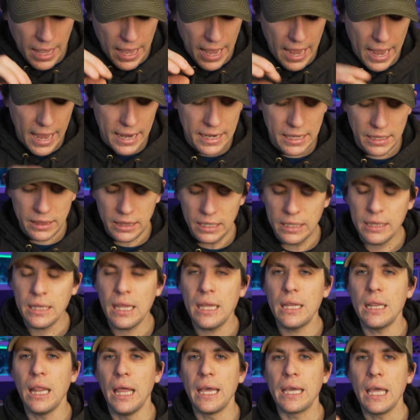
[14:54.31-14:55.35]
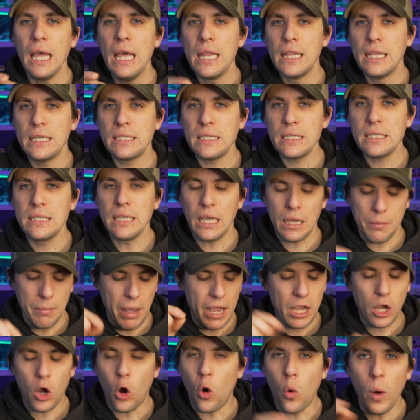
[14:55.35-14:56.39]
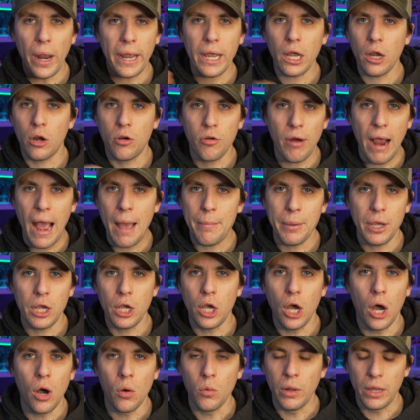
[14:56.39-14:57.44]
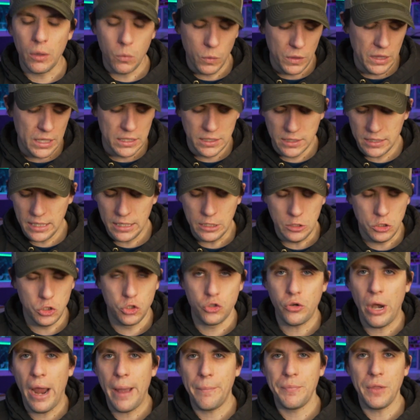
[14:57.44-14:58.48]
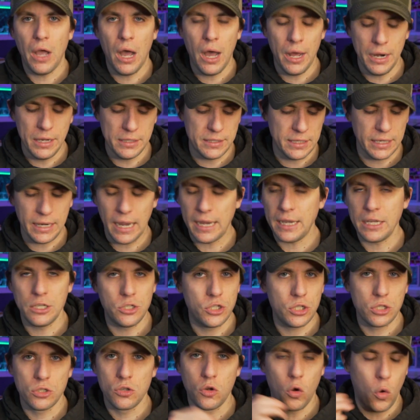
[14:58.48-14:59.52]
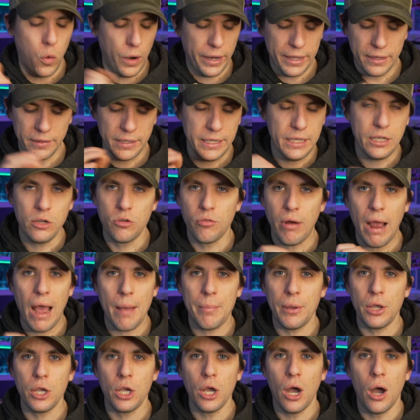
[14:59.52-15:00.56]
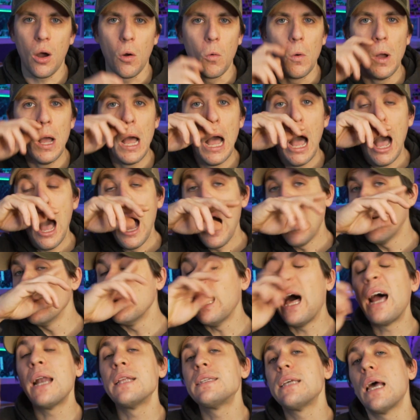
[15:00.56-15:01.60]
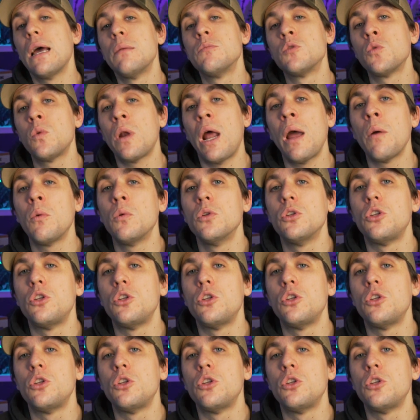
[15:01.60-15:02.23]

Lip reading: anything that like, this is like my quick grab and go. Like when this thing's strapped on, it's like I can just quickly grab and go. A lot of times what I will